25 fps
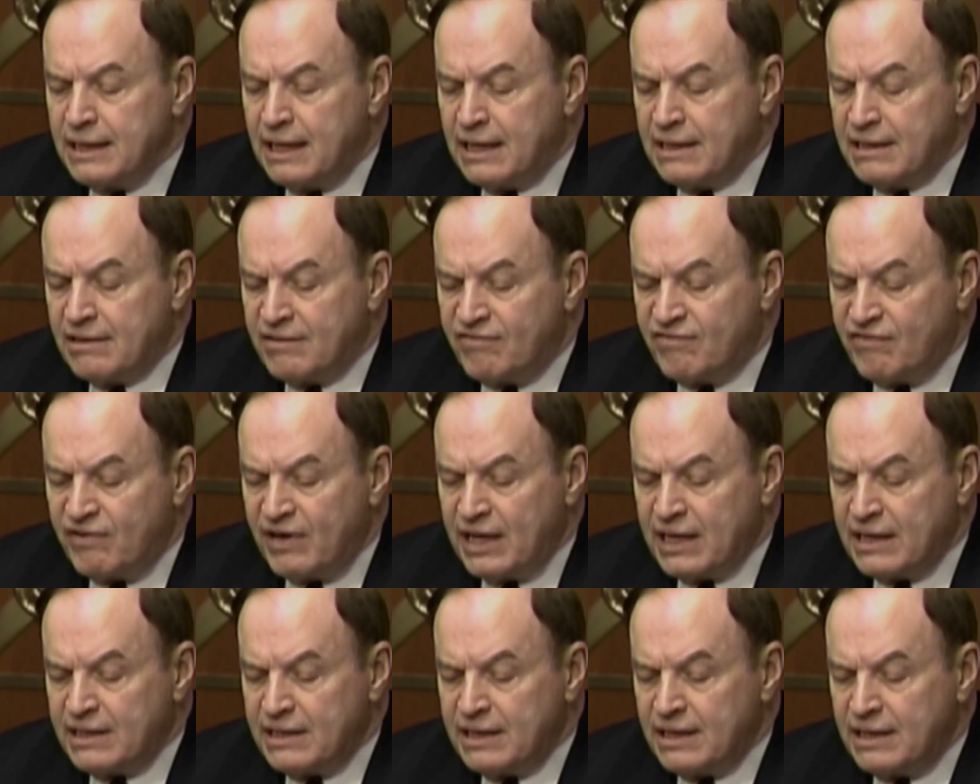and the
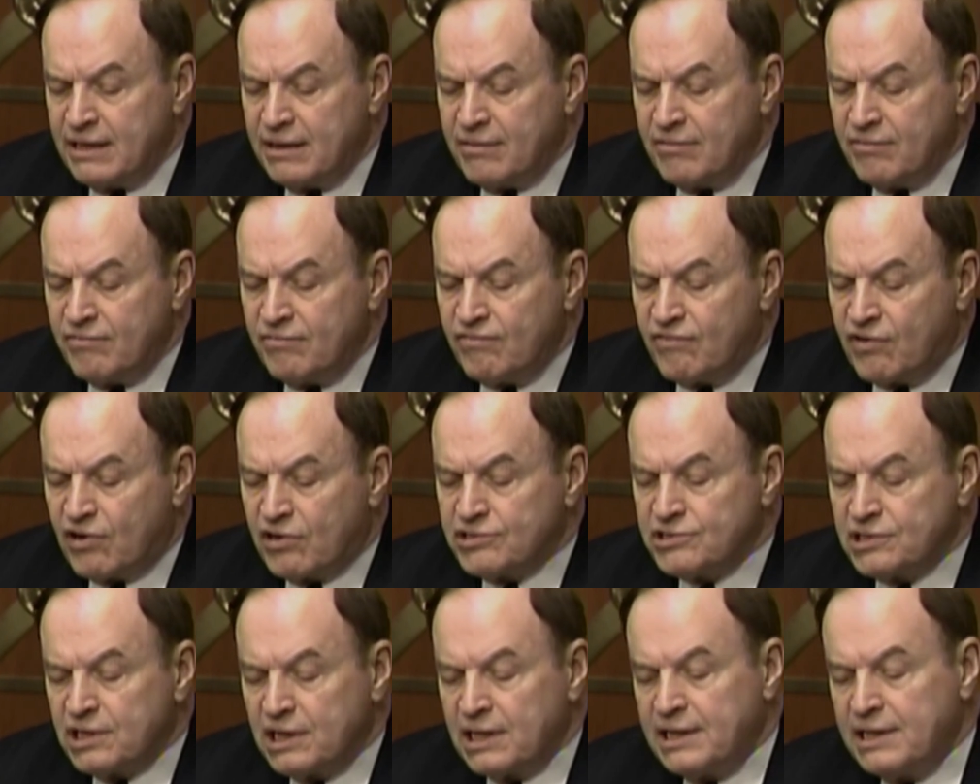Fed did
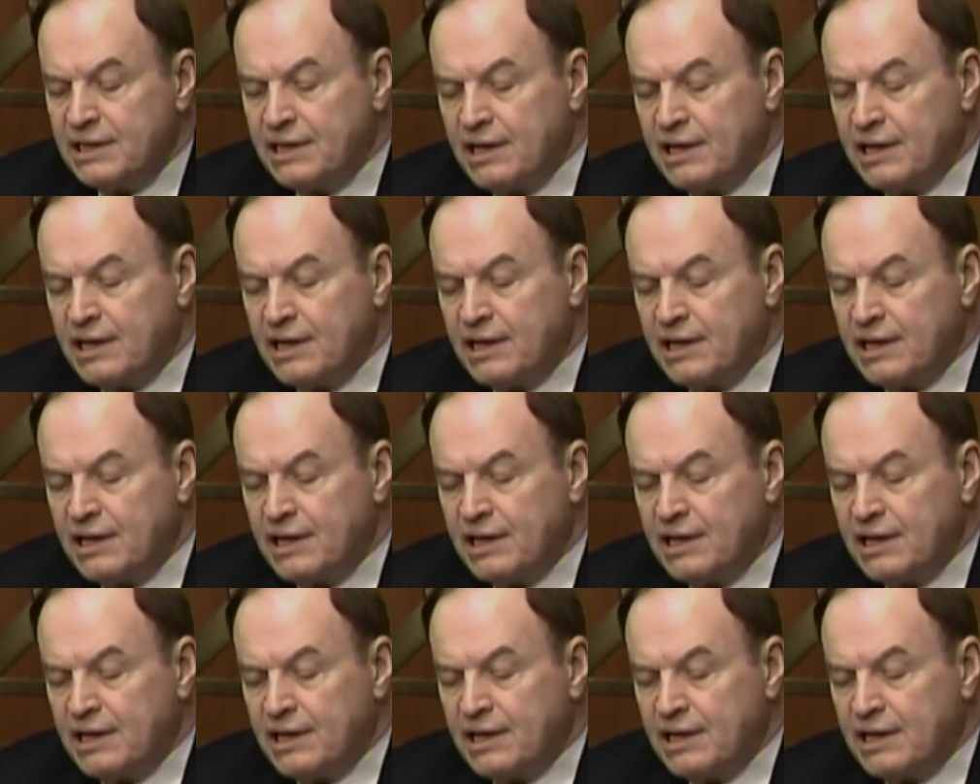virtually